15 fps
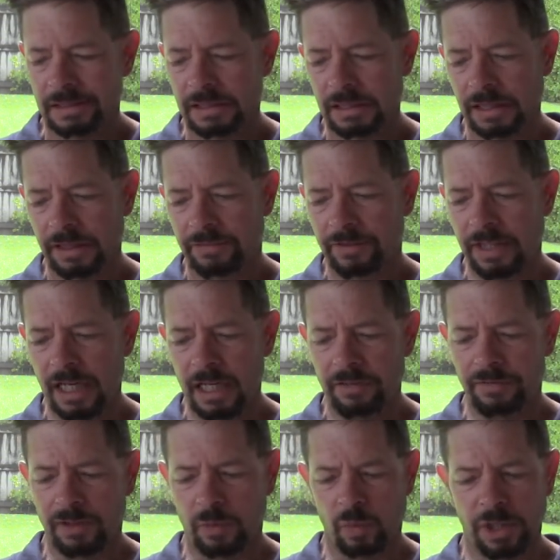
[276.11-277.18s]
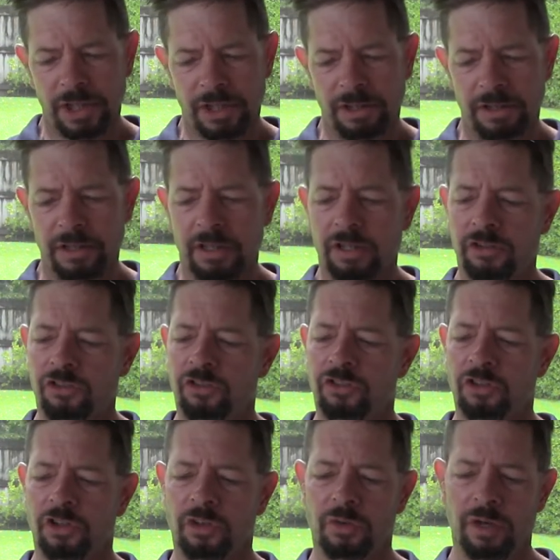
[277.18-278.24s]
it's kind of a weird
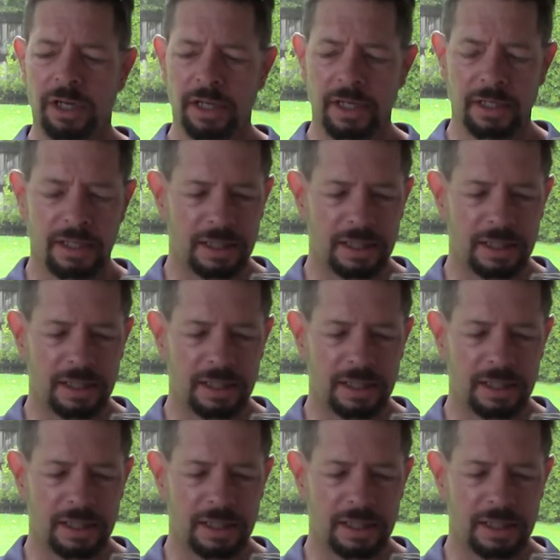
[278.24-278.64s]
sugary